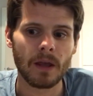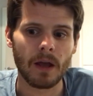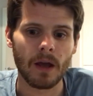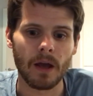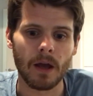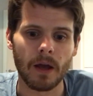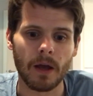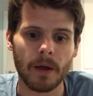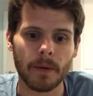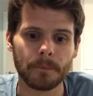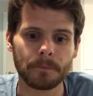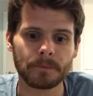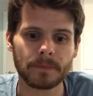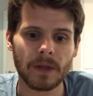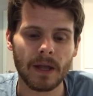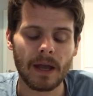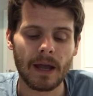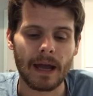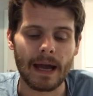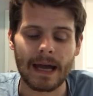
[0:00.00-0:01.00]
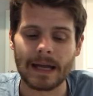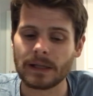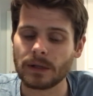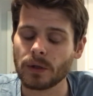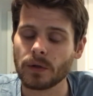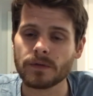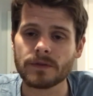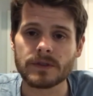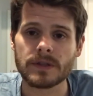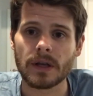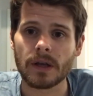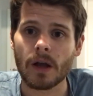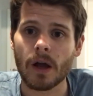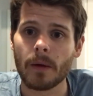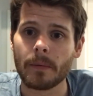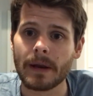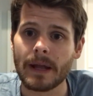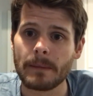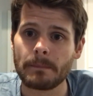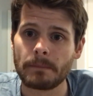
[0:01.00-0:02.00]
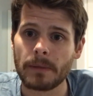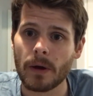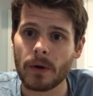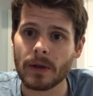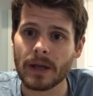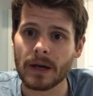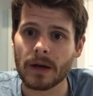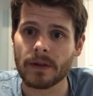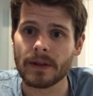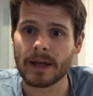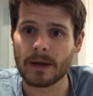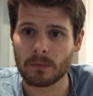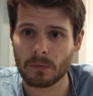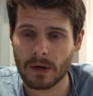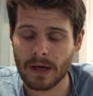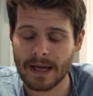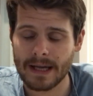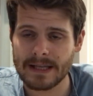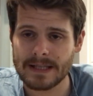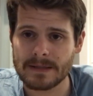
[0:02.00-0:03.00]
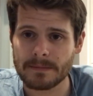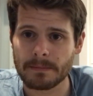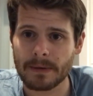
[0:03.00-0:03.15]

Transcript: I'd love to accommodate Bojan on that right,